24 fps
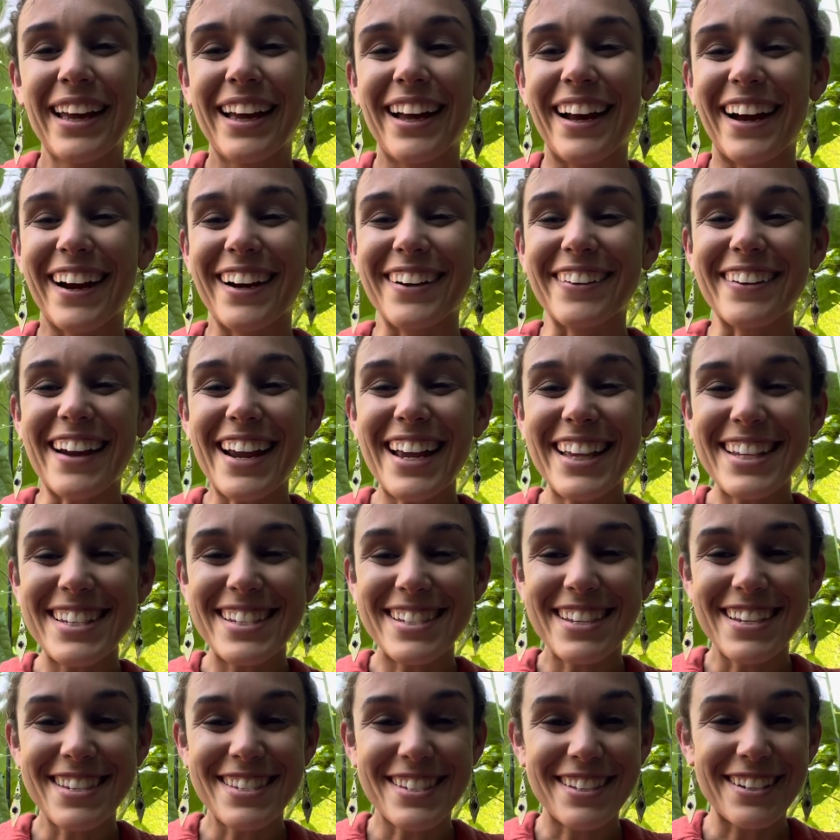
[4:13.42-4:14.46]
all right,
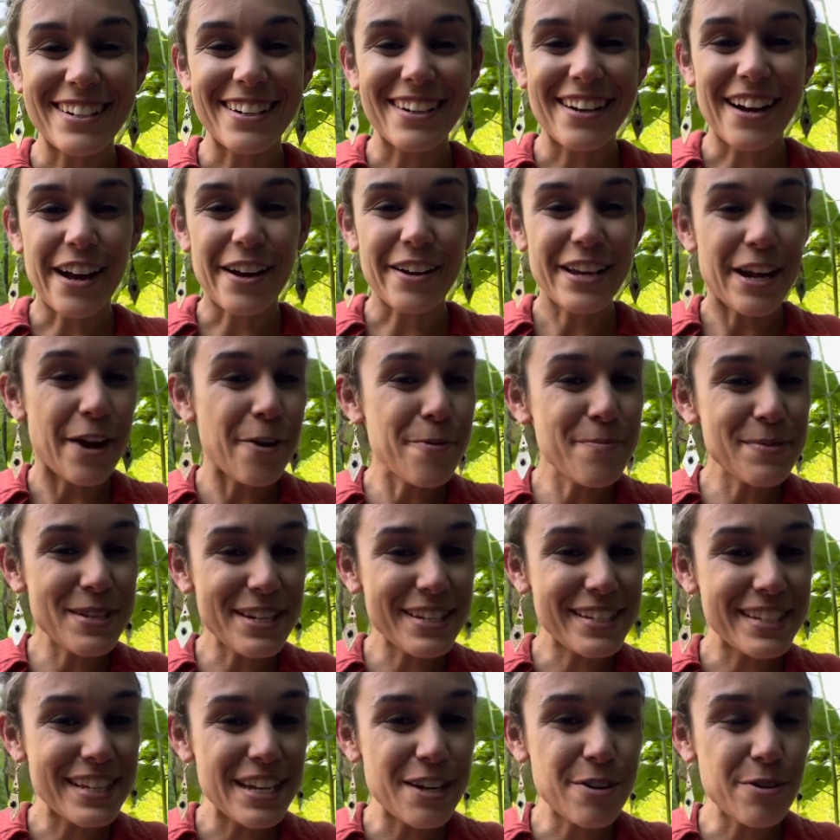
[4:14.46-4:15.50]
sister, I hope to
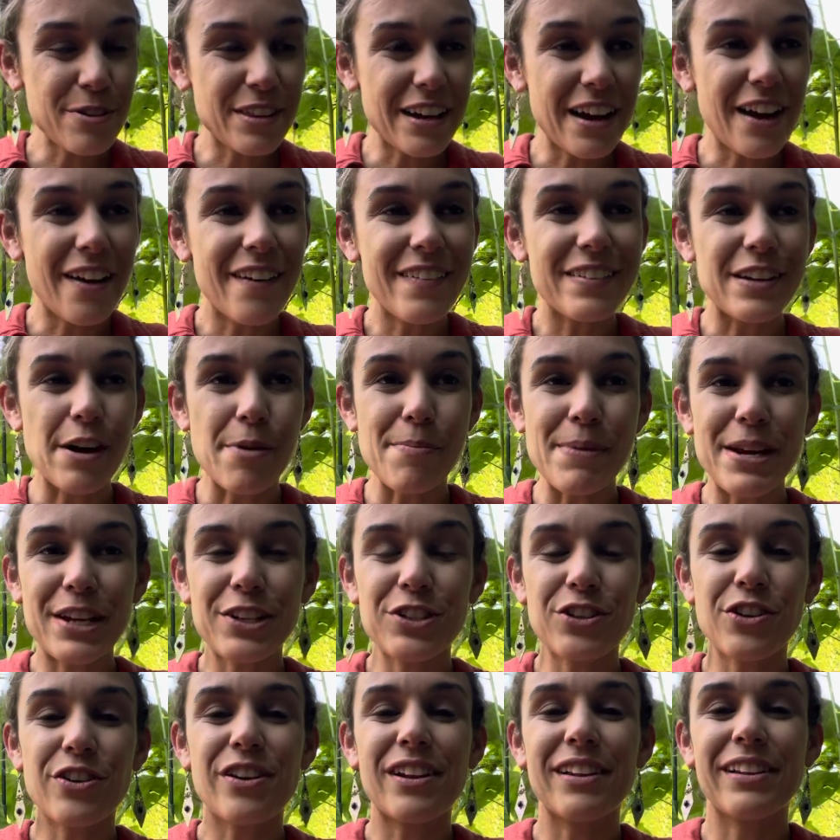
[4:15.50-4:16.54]
see you there and I'll make
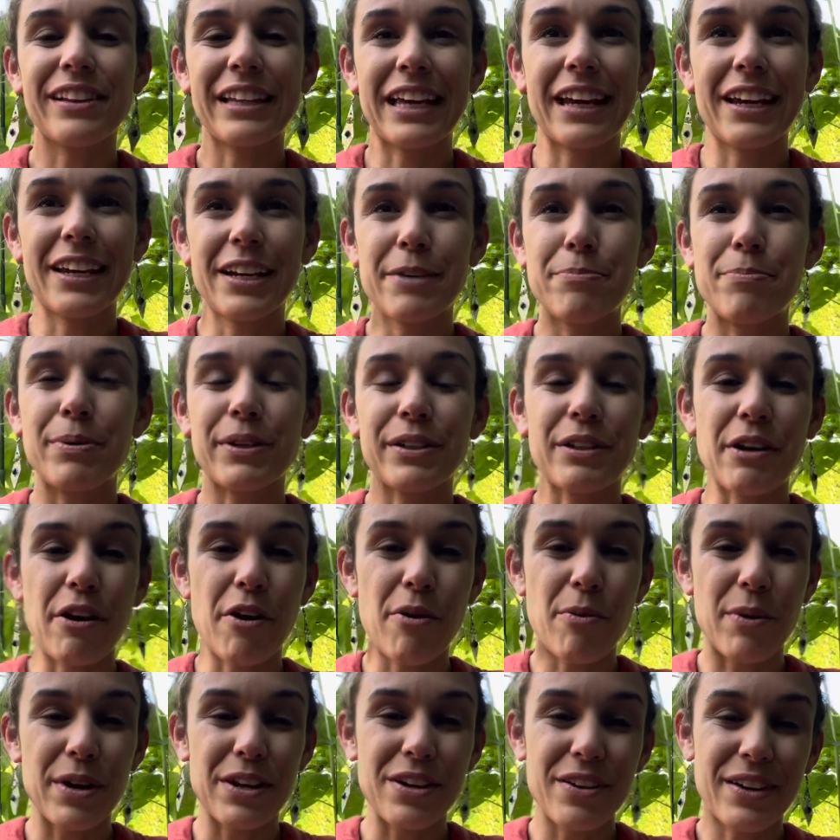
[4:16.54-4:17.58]
sure to link below
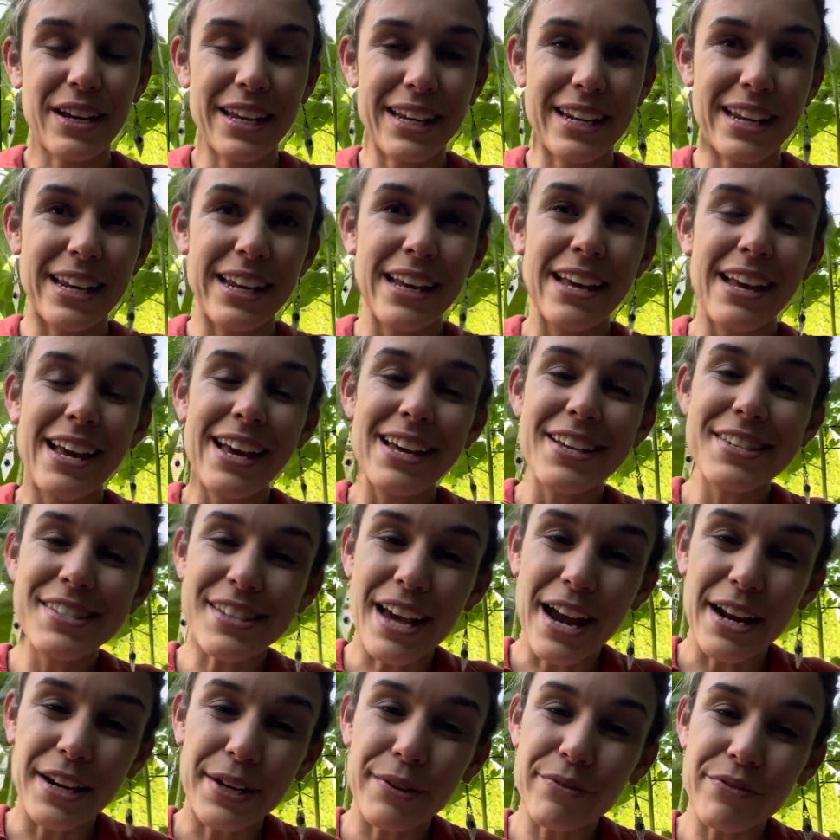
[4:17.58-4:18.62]
where you can
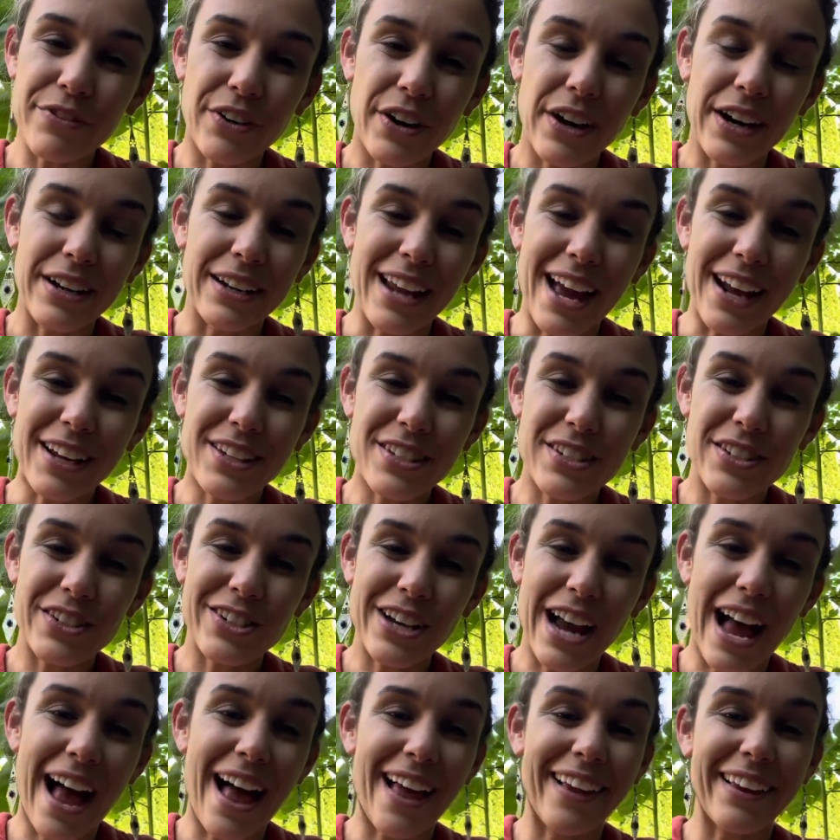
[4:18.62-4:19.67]
sign up for our next
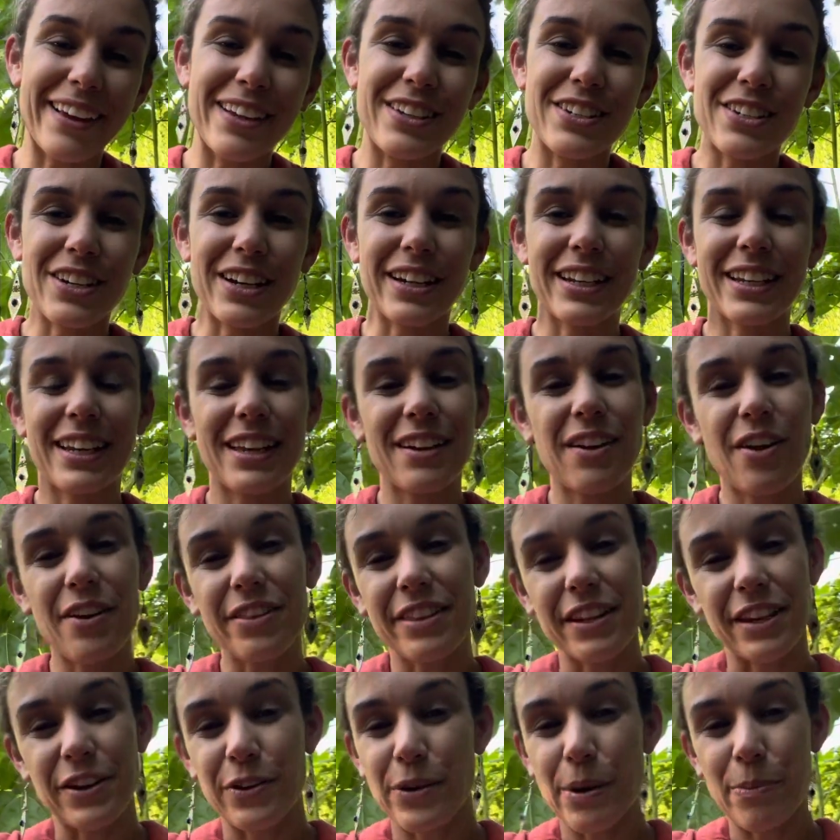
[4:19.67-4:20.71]
challenge and get all the
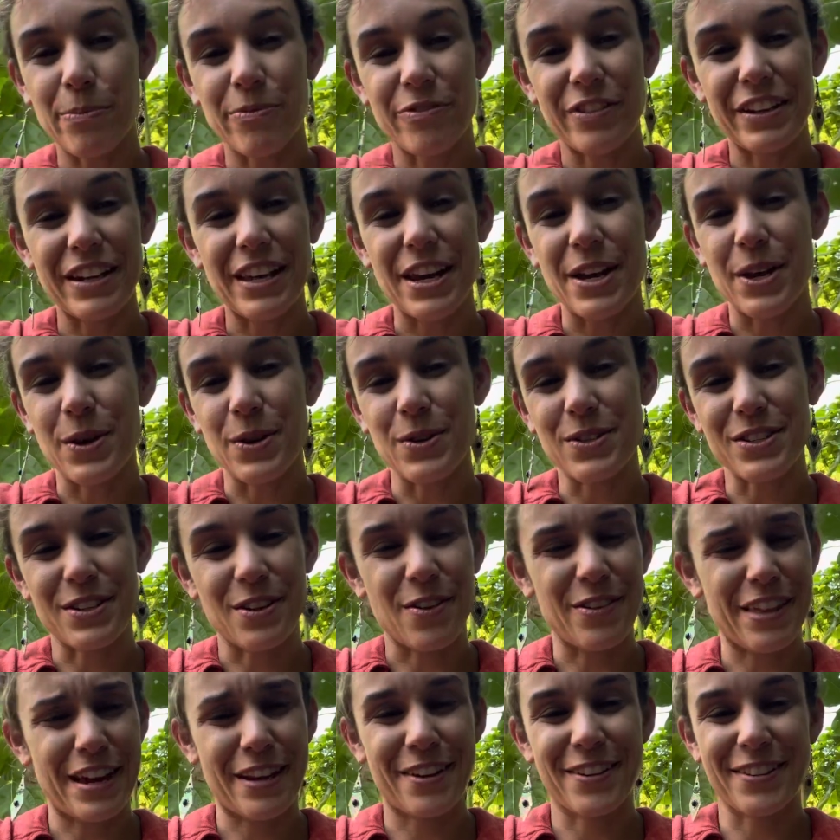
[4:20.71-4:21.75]
gear up videos and all
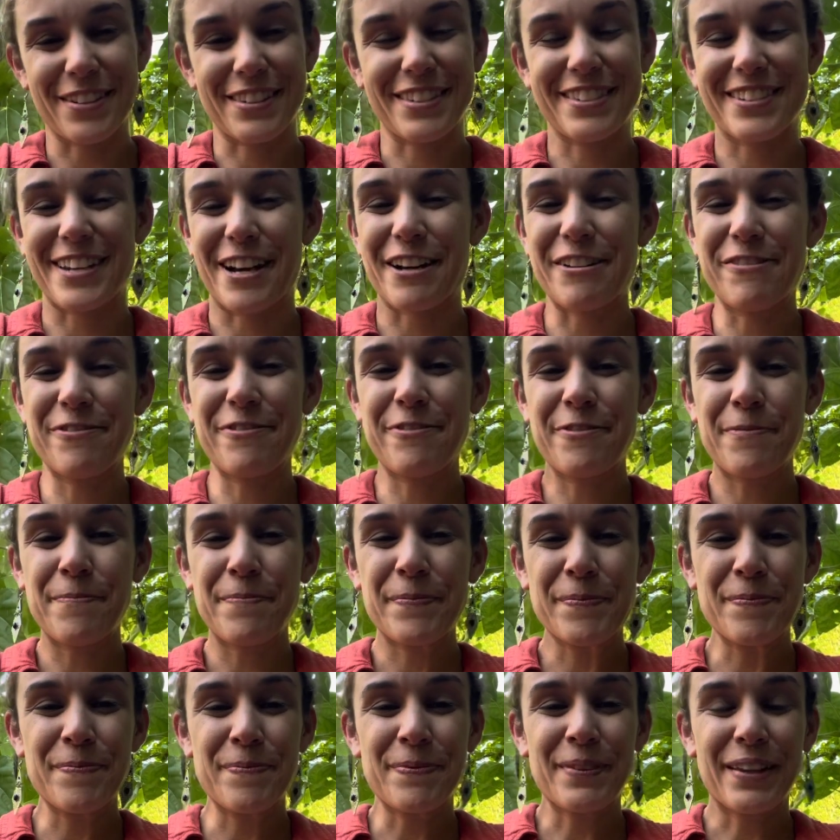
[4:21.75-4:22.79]
that good stuff.
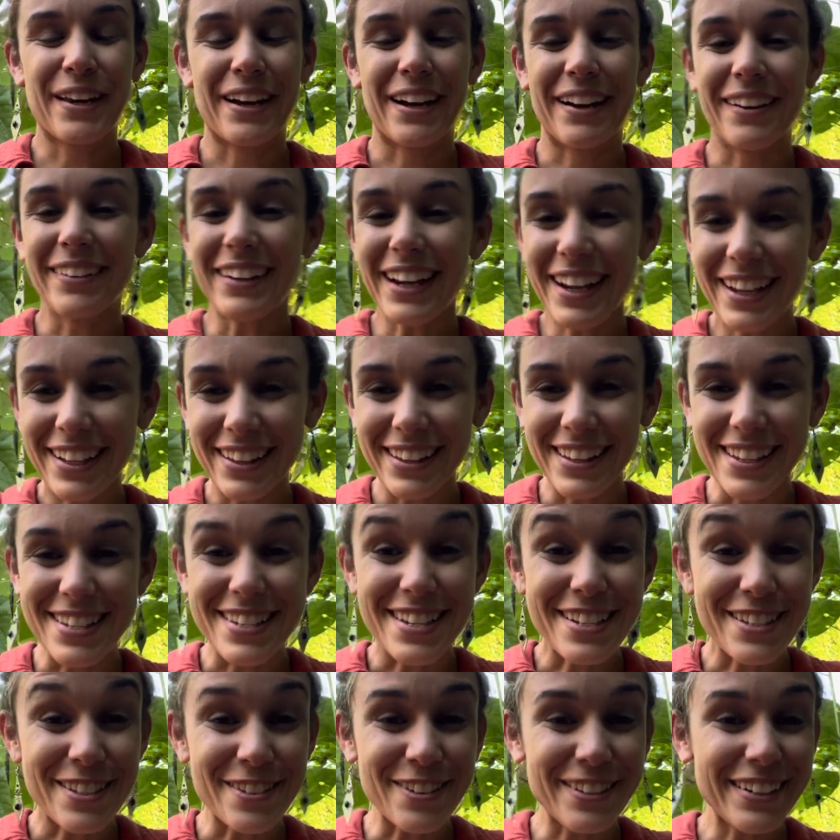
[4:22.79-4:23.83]
All right, this
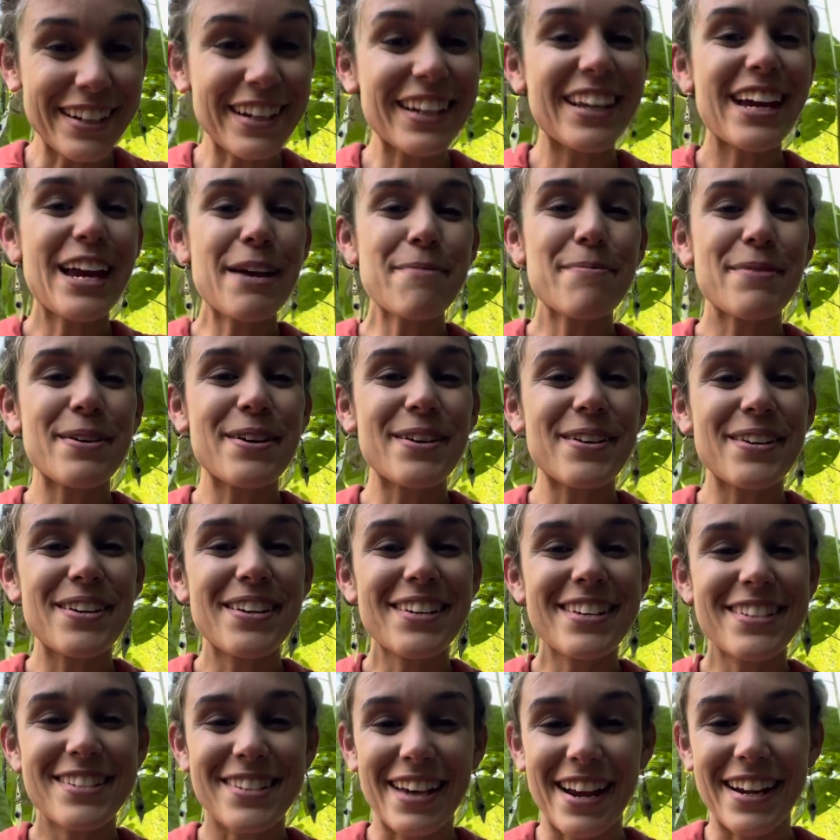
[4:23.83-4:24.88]
is Laura Gabriele
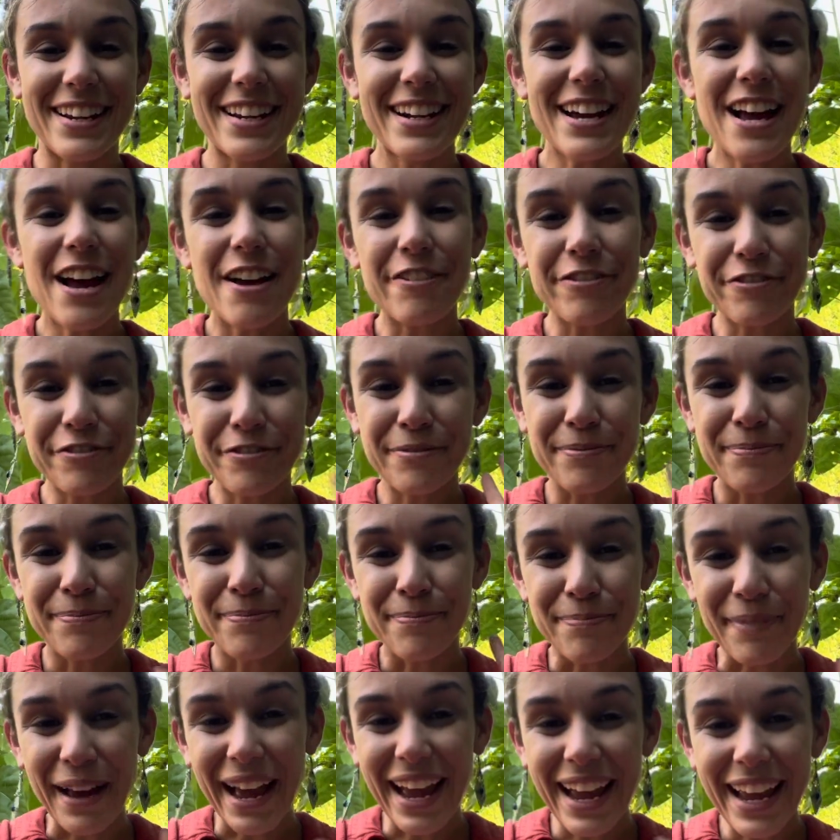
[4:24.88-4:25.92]
signing off.
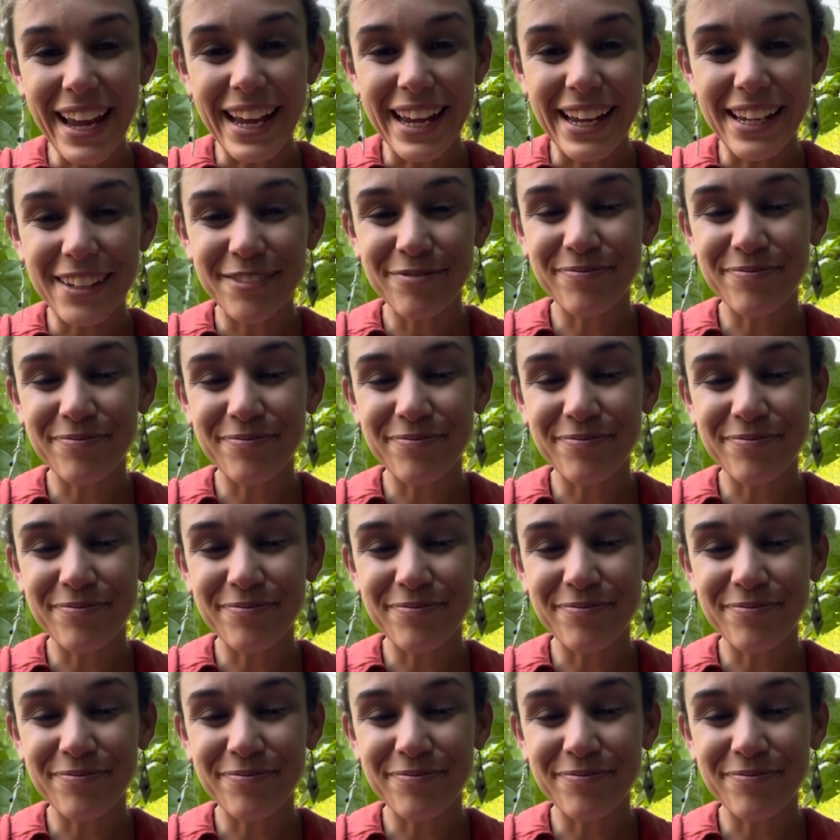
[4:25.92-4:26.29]
Bye.